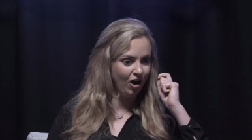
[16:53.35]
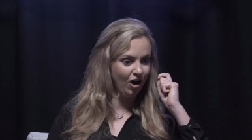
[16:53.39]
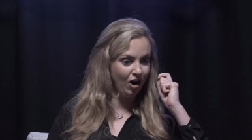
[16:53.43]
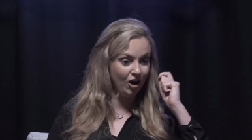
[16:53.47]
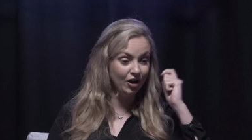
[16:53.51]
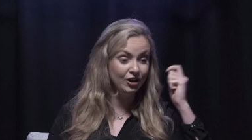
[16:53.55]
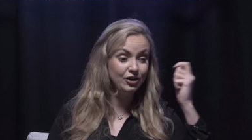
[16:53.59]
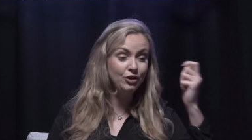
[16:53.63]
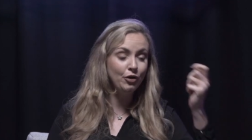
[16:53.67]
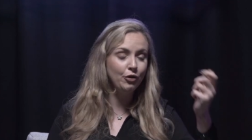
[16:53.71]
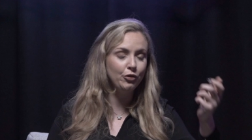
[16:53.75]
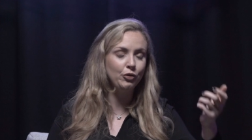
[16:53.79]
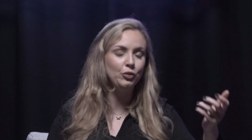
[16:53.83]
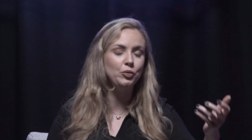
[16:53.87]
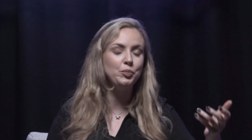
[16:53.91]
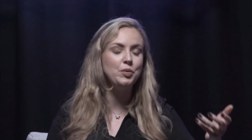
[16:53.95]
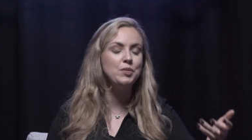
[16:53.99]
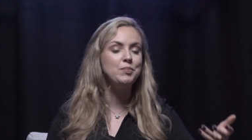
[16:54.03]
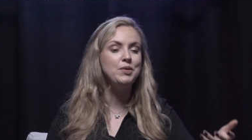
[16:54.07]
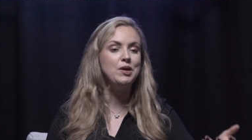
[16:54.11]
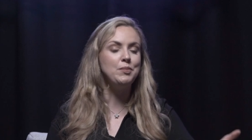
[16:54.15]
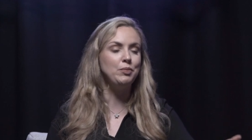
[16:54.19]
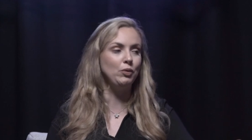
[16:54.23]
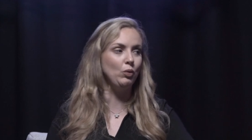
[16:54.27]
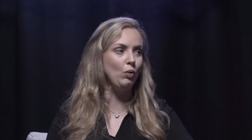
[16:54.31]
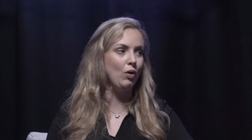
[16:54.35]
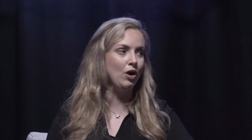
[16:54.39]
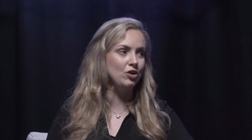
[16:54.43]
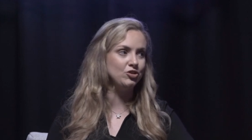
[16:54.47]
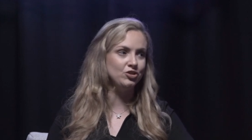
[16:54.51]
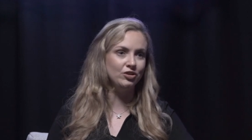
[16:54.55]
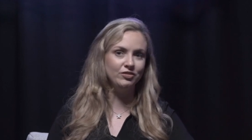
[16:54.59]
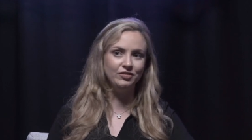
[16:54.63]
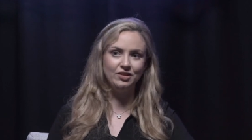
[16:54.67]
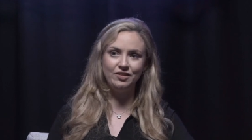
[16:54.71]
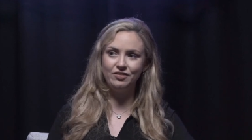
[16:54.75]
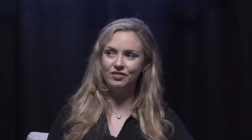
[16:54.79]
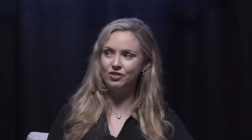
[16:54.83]
I know there would be people
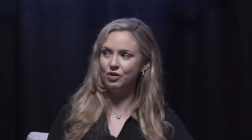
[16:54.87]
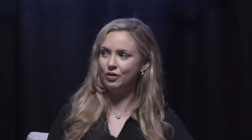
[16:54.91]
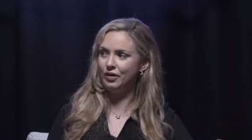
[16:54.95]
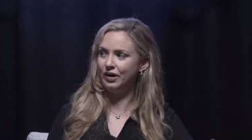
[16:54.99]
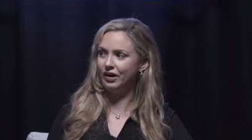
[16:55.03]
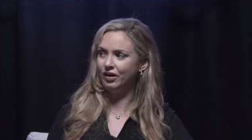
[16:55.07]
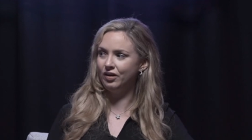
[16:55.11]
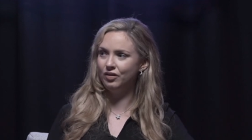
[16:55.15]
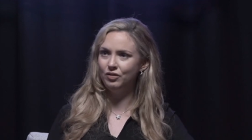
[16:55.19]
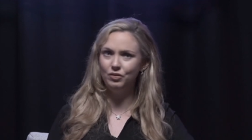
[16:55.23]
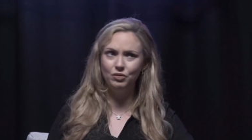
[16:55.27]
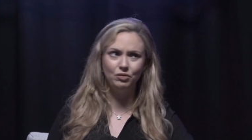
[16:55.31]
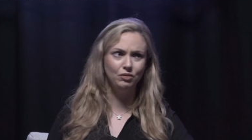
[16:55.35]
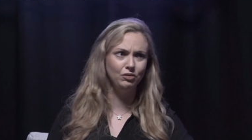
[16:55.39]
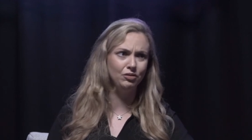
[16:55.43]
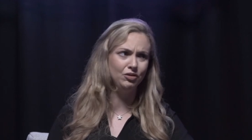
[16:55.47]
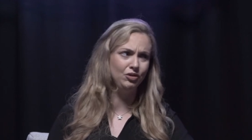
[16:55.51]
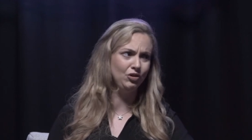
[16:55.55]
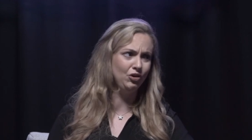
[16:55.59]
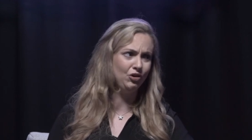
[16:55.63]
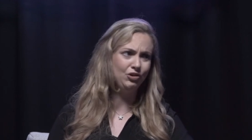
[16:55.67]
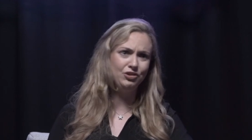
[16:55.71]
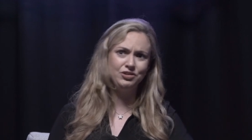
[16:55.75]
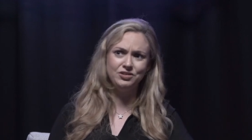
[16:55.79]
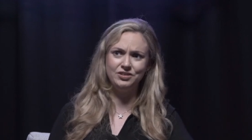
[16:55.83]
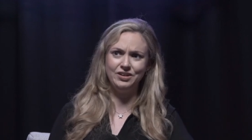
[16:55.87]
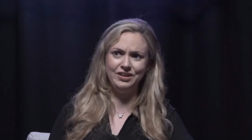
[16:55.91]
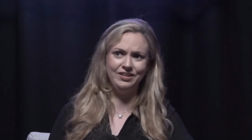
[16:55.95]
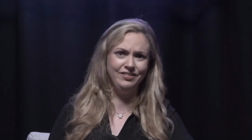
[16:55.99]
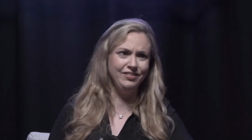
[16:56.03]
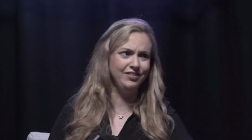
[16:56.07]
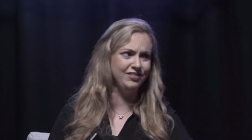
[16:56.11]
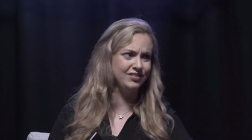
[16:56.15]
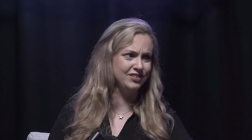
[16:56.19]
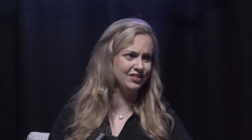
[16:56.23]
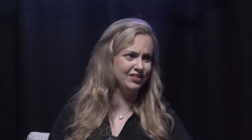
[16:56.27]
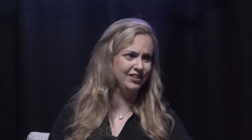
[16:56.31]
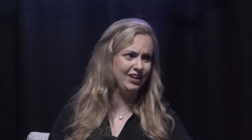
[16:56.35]
watching this going, gut
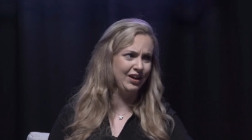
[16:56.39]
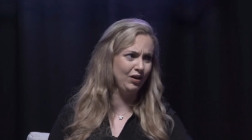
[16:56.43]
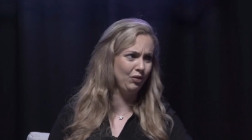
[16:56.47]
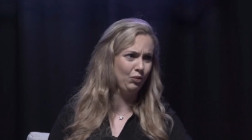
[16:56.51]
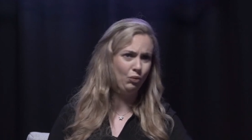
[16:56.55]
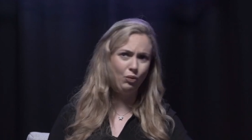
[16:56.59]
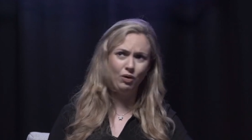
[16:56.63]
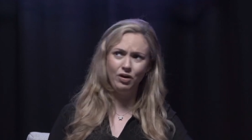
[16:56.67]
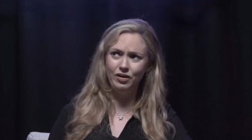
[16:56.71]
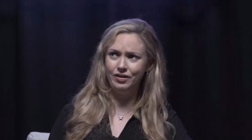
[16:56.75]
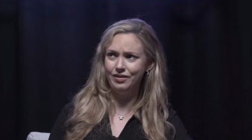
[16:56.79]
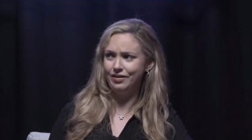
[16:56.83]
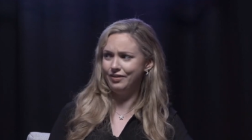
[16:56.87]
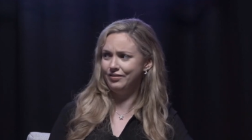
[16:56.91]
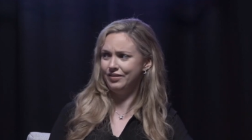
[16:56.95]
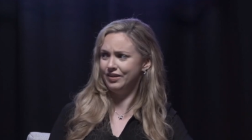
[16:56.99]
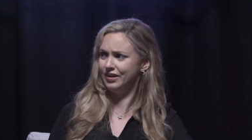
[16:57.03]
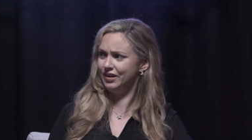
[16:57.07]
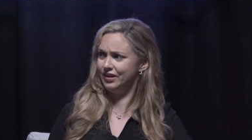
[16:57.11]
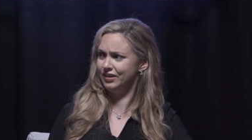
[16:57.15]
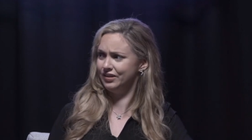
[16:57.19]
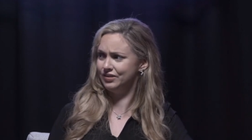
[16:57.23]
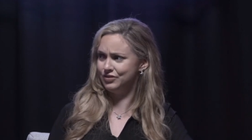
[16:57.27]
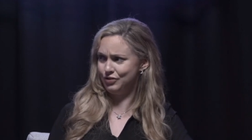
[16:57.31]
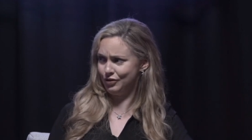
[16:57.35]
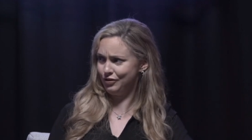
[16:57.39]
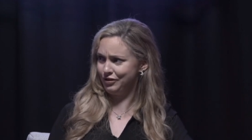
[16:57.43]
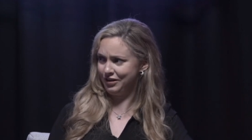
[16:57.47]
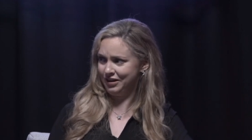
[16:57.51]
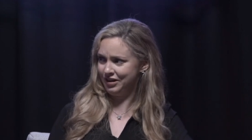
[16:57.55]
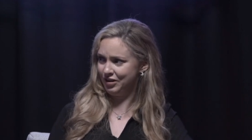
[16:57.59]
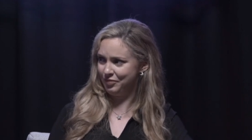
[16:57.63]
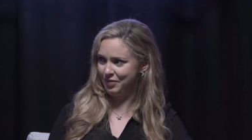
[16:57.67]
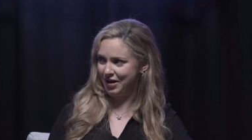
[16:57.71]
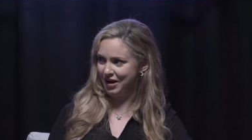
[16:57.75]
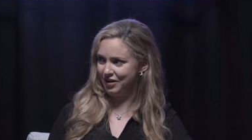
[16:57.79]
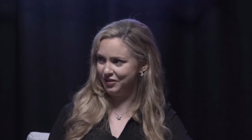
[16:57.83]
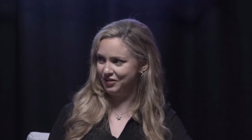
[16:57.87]
instinct? Like, what are they
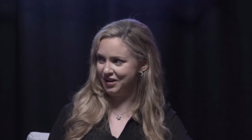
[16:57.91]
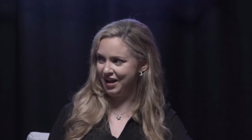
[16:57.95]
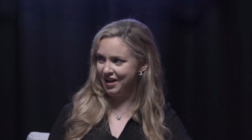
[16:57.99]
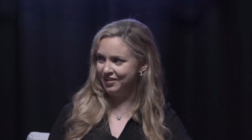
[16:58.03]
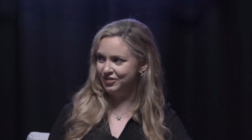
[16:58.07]
talking about?